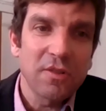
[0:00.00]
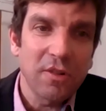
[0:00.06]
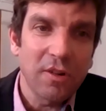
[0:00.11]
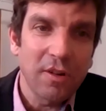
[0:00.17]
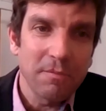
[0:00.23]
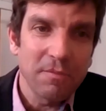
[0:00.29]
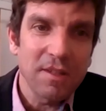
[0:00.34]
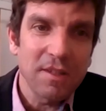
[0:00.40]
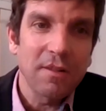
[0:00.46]
those
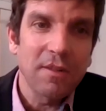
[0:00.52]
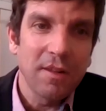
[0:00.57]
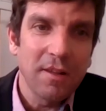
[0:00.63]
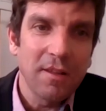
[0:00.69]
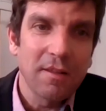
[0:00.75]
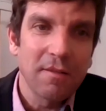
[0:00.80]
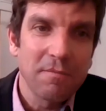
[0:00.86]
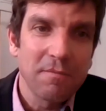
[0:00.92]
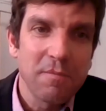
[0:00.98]
terms
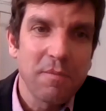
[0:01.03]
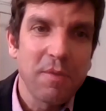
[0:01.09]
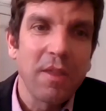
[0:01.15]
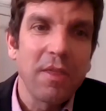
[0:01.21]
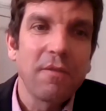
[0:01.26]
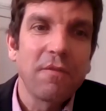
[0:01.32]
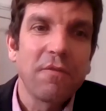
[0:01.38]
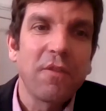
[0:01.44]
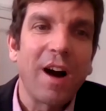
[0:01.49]
that the,
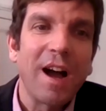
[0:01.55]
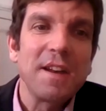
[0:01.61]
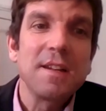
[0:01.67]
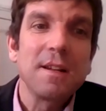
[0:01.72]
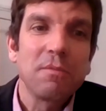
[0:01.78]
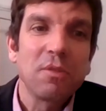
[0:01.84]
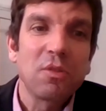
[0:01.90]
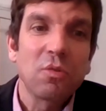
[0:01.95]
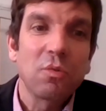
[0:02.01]
that the
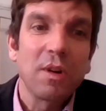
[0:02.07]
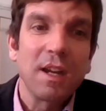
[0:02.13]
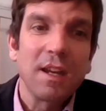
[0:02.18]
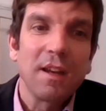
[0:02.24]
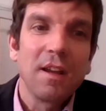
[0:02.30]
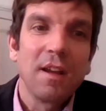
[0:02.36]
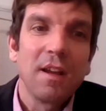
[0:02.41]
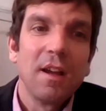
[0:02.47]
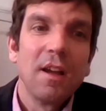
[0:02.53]
fighting
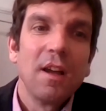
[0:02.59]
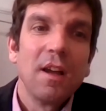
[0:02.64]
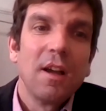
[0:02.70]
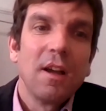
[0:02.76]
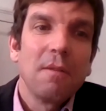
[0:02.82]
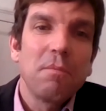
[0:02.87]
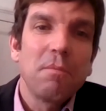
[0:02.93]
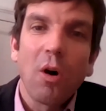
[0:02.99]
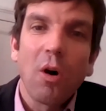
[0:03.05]
between
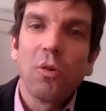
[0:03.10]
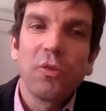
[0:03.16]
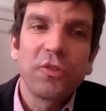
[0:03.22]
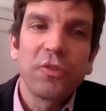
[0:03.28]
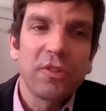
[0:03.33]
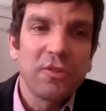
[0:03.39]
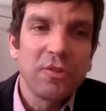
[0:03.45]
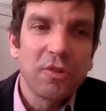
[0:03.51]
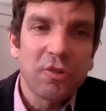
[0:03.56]

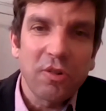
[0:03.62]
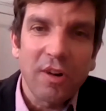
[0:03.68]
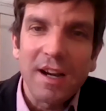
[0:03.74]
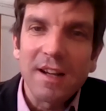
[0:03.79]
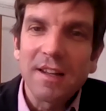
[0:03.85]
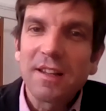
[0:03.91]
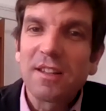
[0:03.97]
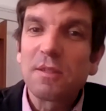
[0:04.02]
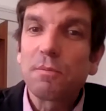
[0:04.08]
Poles and
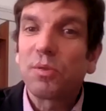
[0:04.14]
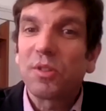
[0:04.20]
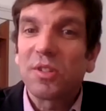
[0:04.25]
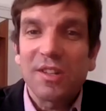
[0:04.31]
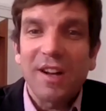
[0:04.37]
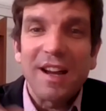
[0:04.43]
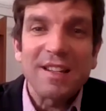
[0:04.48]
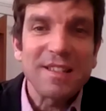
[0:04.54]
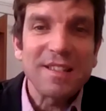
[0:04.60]
Ukrainians,
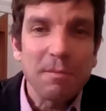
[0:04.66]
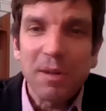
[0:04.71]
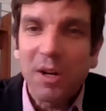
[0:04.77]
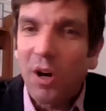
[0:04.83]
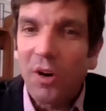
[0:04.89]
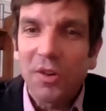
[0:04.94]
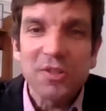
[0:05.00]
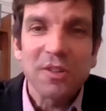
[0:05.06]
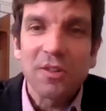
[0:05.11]
precisely
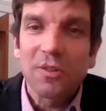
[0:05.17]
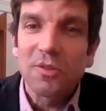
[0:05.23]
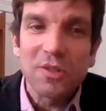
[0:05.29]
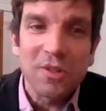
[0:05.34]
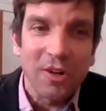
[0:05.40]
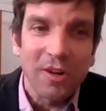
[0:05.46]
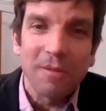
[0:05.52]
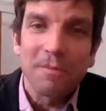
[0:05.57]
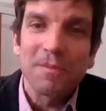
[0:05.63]
because
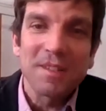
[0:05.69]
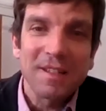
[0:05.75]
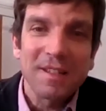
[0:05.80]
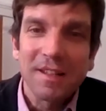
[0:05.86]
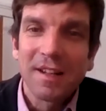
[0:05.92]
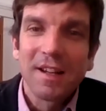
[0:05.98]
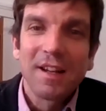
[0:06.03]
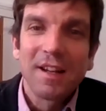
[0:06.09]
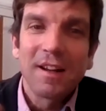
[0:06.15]
those
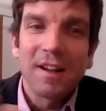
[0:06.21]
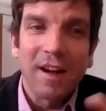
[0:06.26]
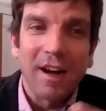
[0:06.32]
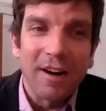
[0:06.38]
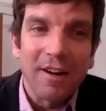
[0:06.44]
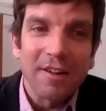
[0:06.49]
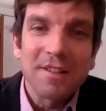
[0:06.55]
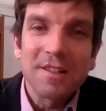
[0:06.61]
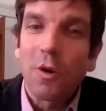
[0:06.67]
terms
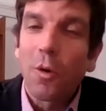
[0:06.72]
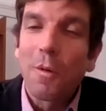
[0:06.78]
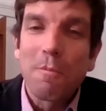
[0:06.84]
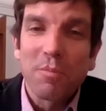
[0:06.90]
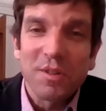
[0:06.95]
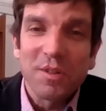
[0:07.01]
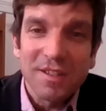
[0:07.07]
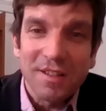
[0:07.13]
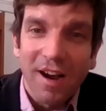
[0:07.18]
are so
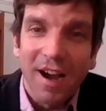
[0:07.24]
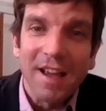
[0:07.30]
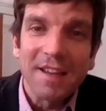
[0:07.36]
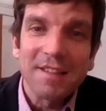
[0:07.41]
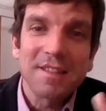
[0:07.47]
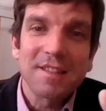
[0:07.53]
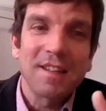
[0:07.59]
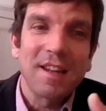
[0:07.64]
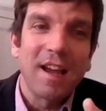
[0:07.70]

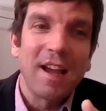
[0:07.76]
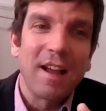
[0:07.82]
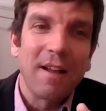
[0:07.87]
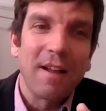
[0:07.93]
imprecise.